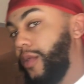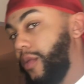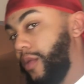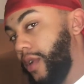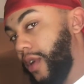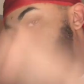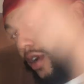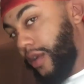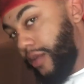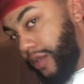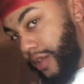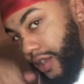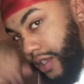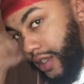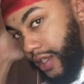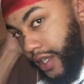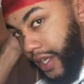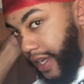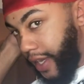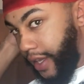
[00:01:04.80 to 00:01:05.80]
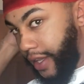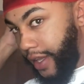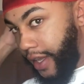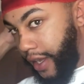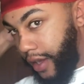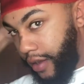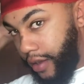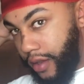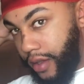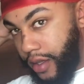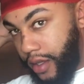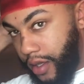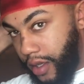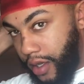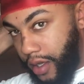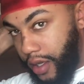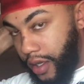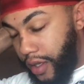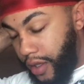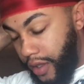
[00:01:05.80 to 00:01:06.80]
Red with the tail up.
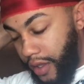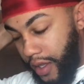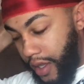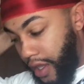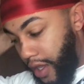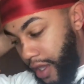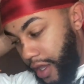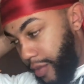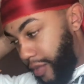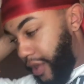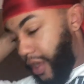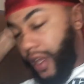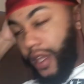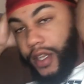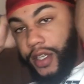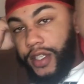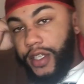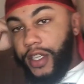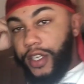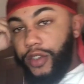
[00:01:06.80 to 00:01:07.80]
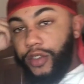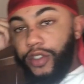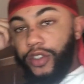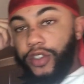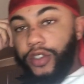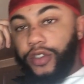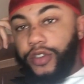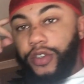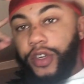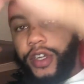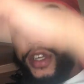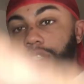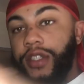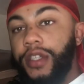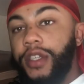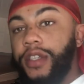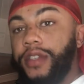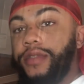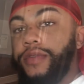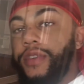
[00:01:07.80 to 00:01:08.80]
But yeah, let's get straight
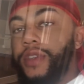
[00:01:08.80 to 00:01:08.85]
into this